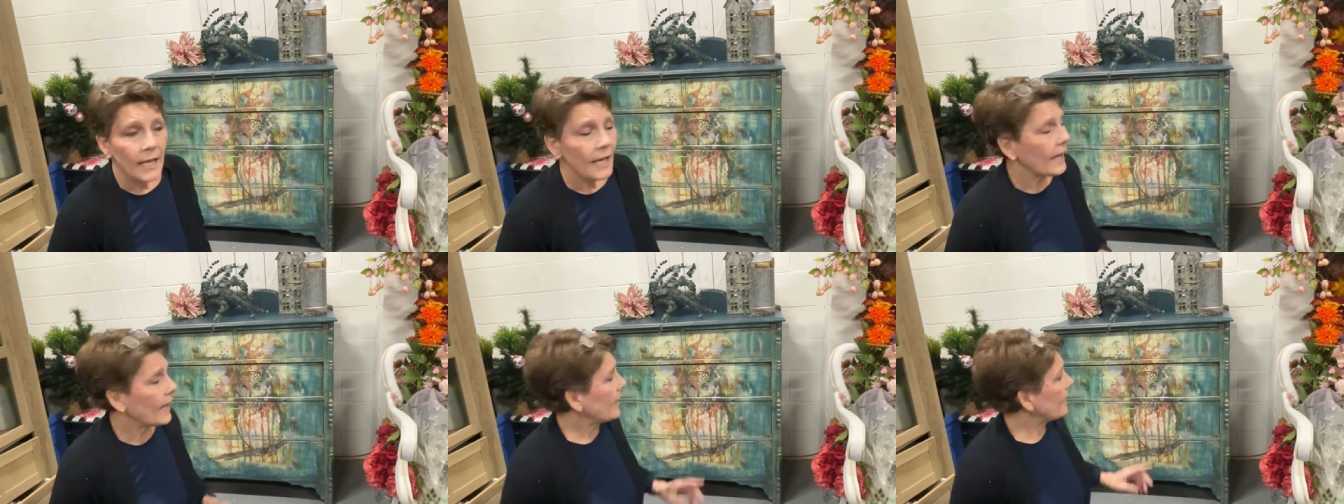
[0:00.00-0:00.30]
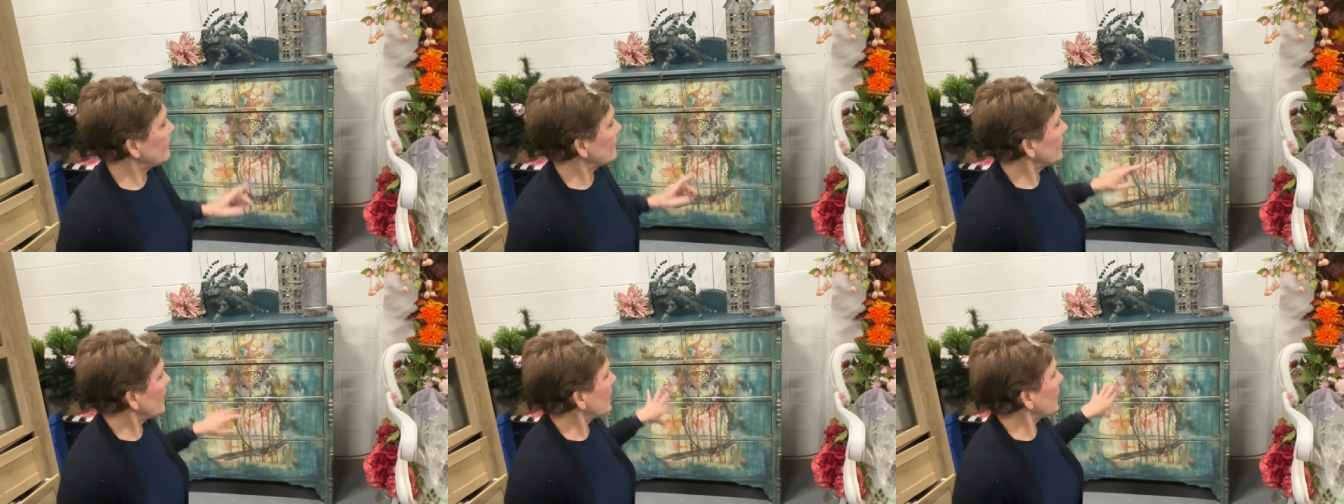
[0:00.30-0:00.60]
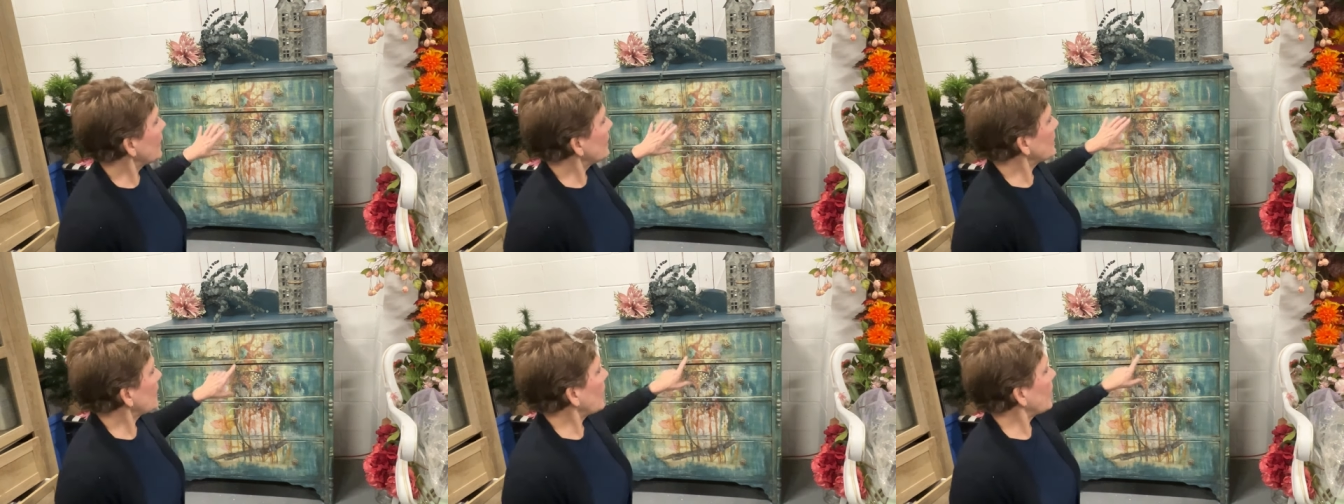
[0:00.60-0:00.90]
And
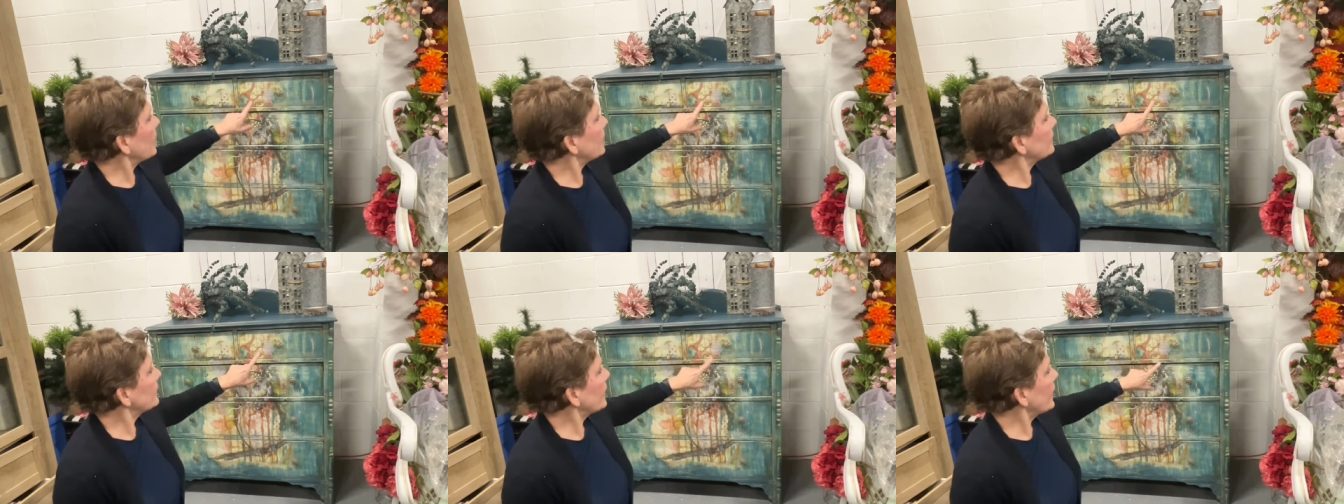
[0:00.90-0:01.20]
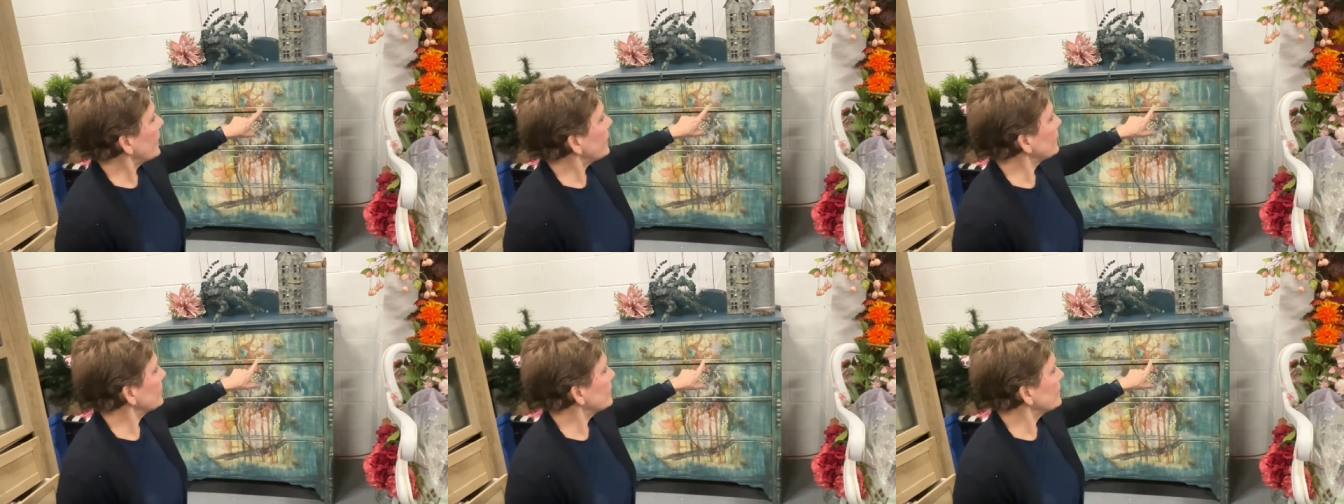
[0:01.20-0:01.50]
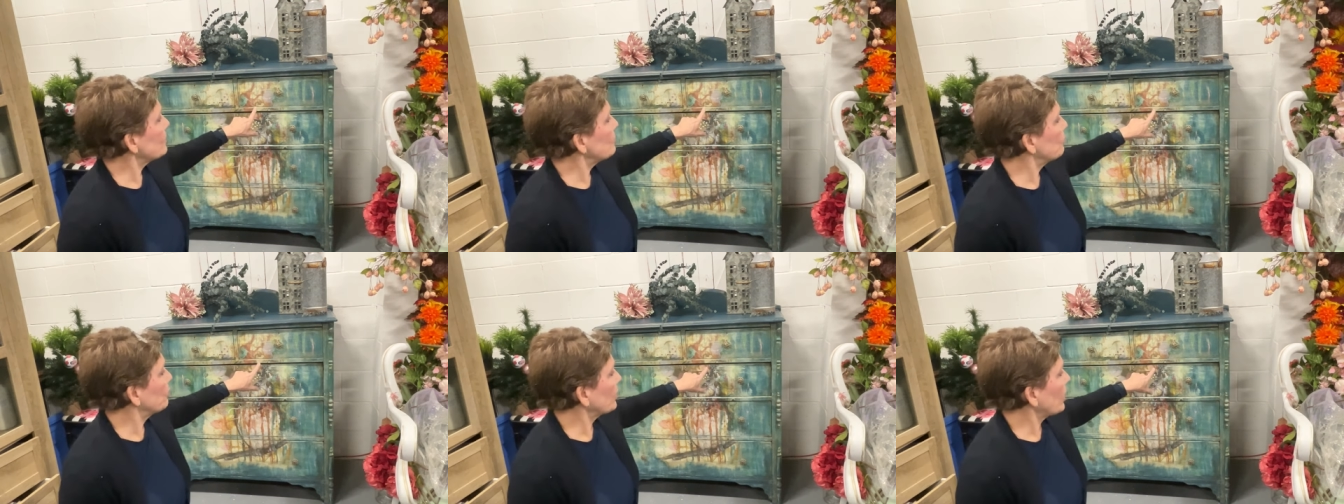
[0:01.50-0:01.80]
then I
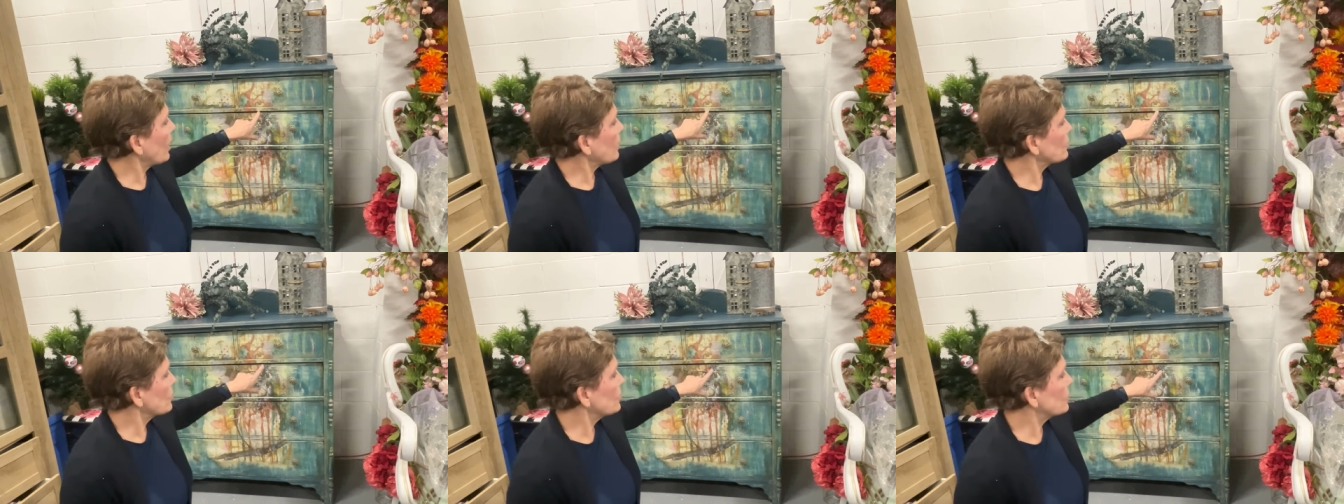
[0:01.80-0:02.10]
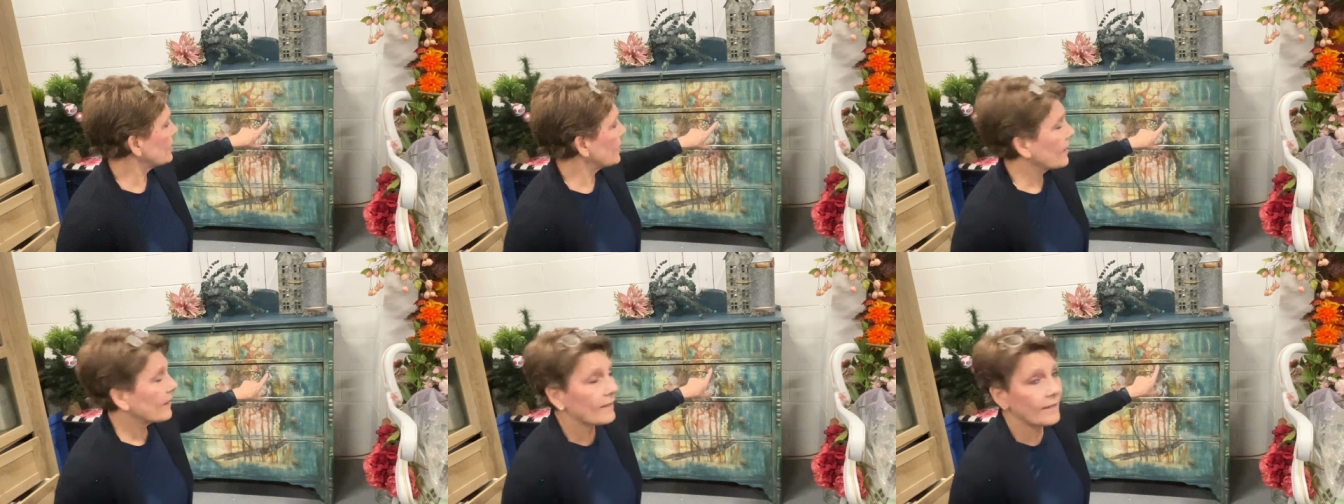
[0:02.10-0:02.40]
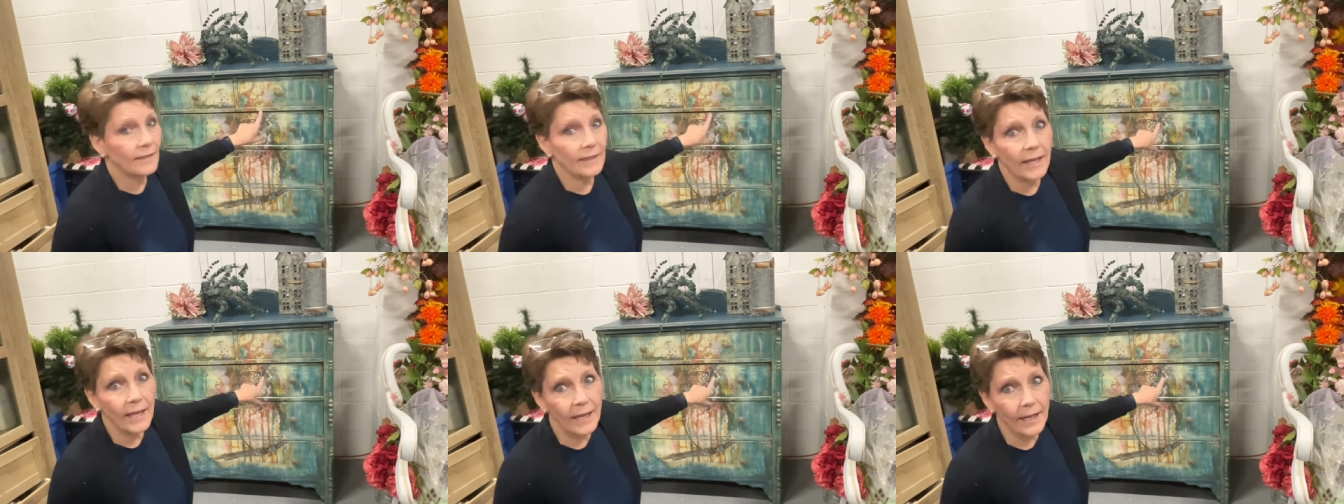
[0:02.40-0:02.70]
lightly brushed
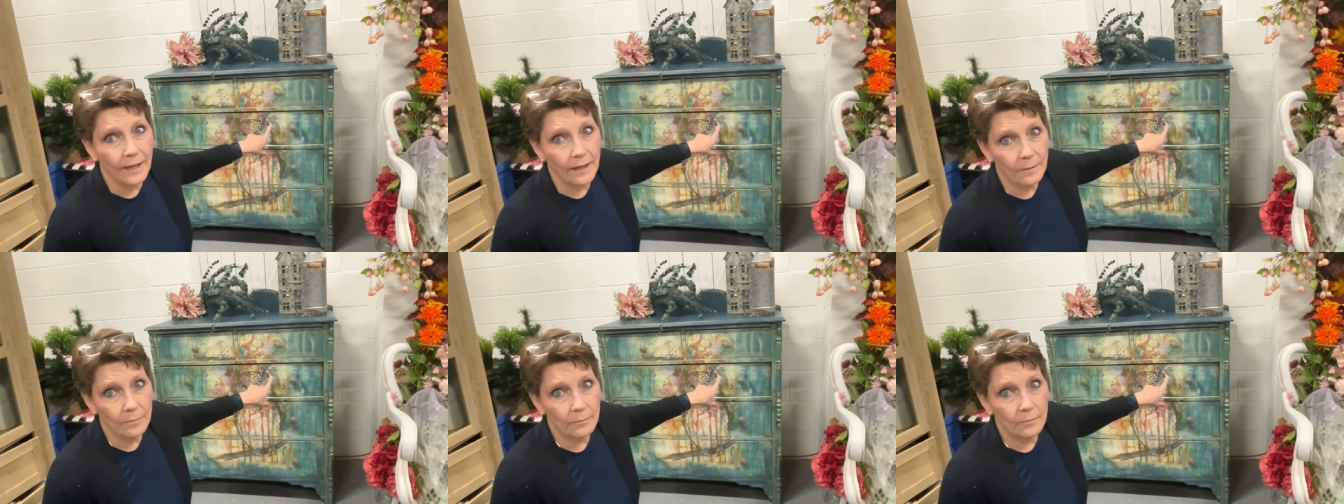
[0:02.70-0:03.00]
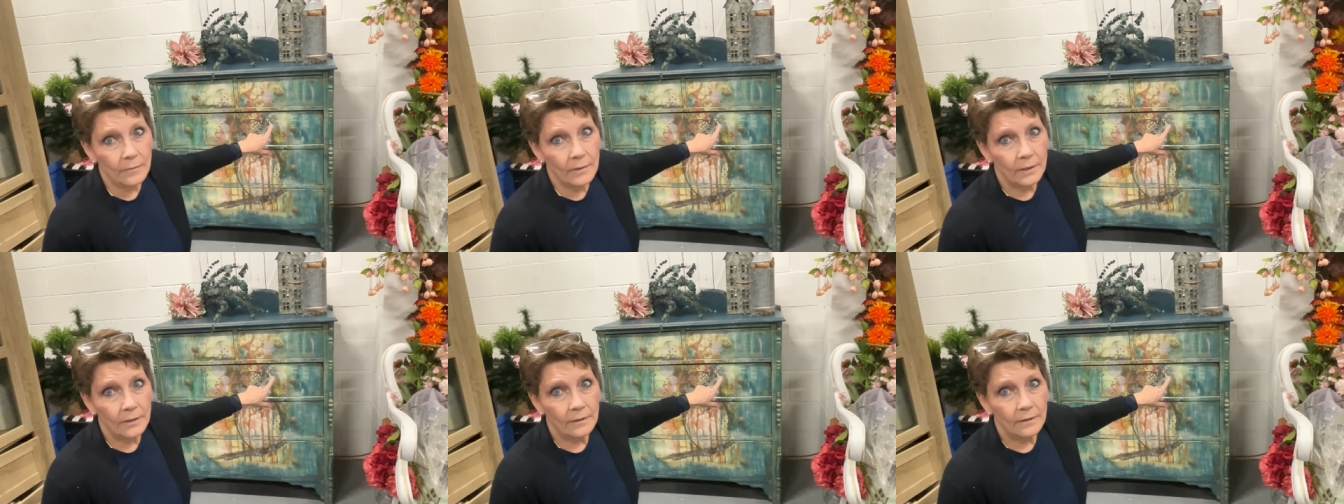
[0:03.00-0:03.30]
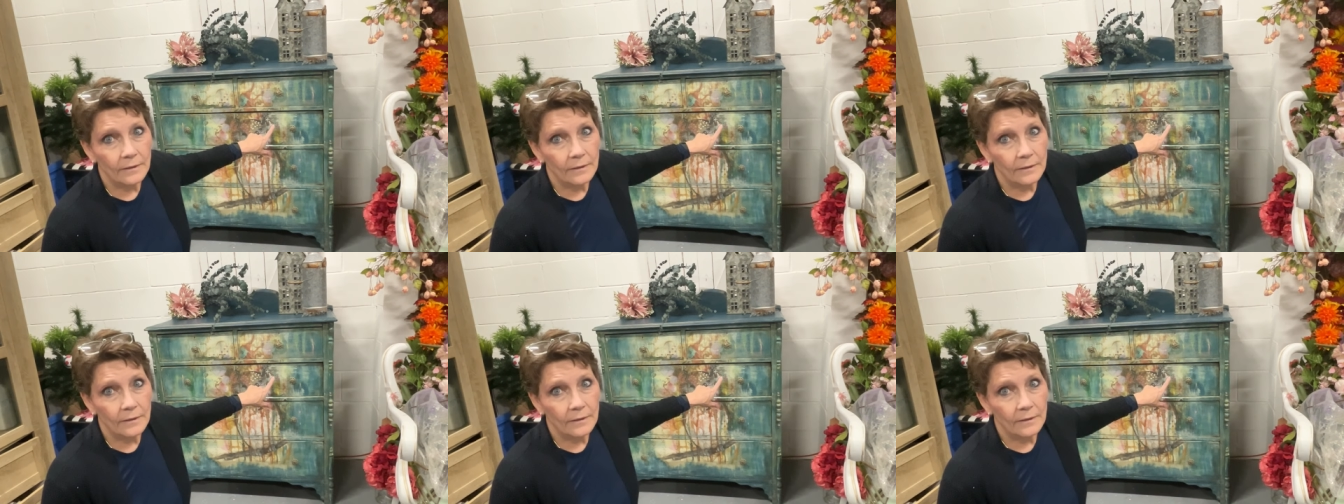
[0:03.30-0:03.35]
them